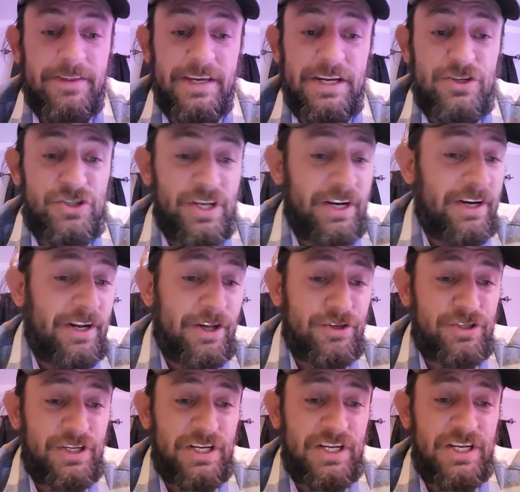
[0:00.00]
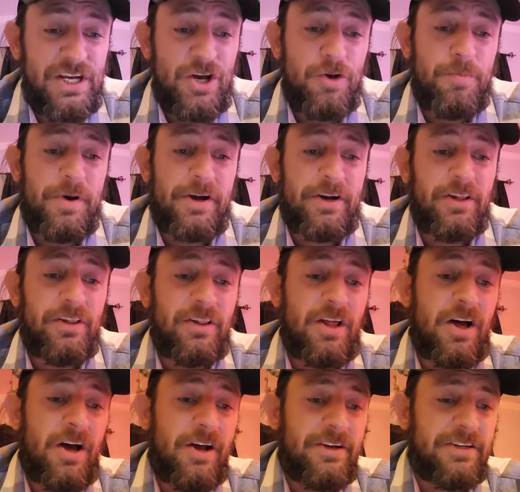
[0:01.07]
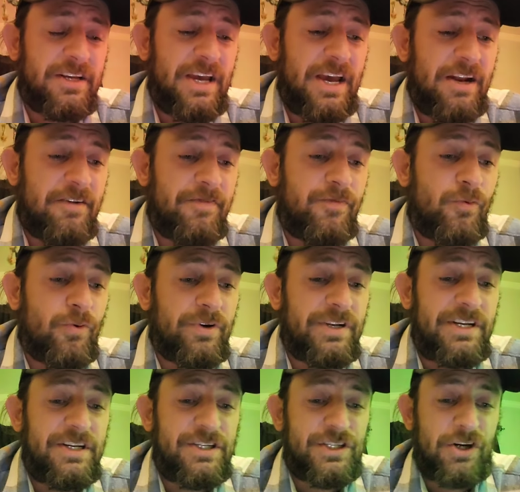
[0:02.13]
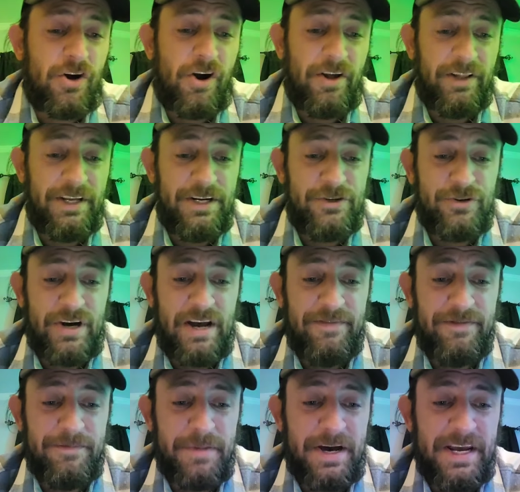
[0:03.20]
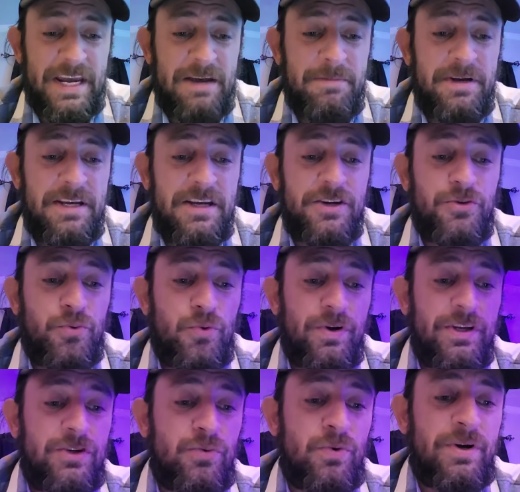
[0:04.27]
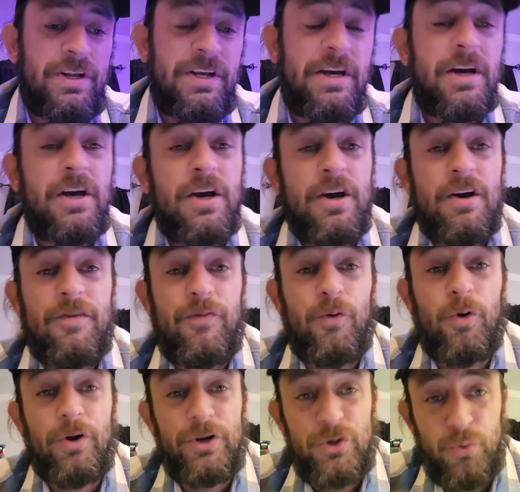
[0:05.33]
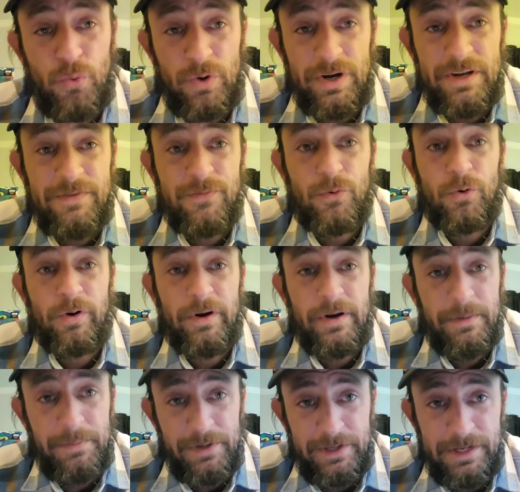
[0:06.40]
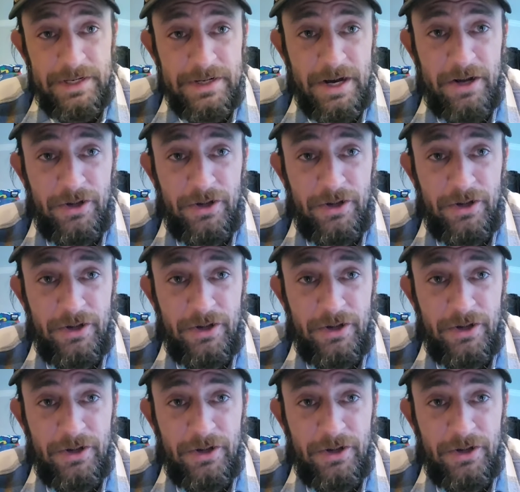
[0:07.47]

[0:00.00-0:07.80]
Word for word: The Citadel CEO bought a lot at 14 Star Island Drive in Miami in 2020 for $24 million.